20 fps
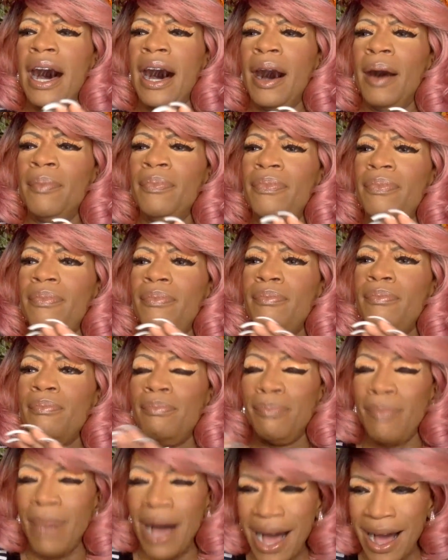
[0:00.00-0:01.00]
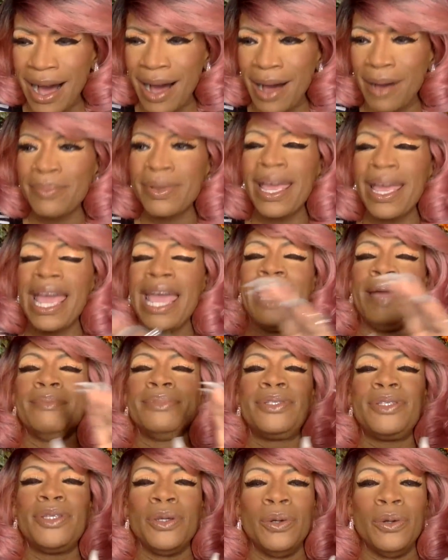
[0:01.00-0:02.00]
Um, mom
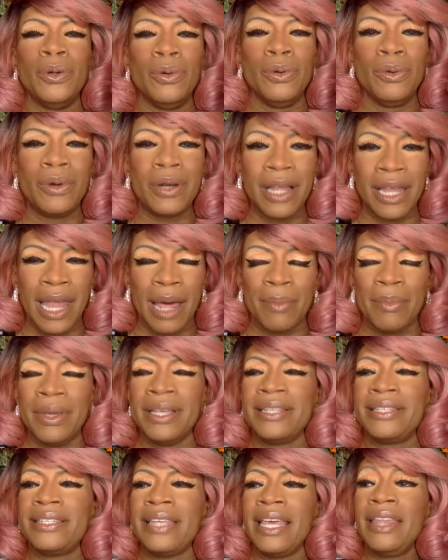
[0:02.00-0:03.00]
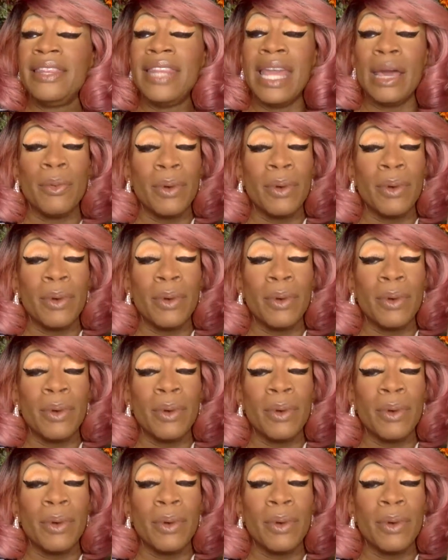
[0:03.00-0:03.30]
came to Columbus.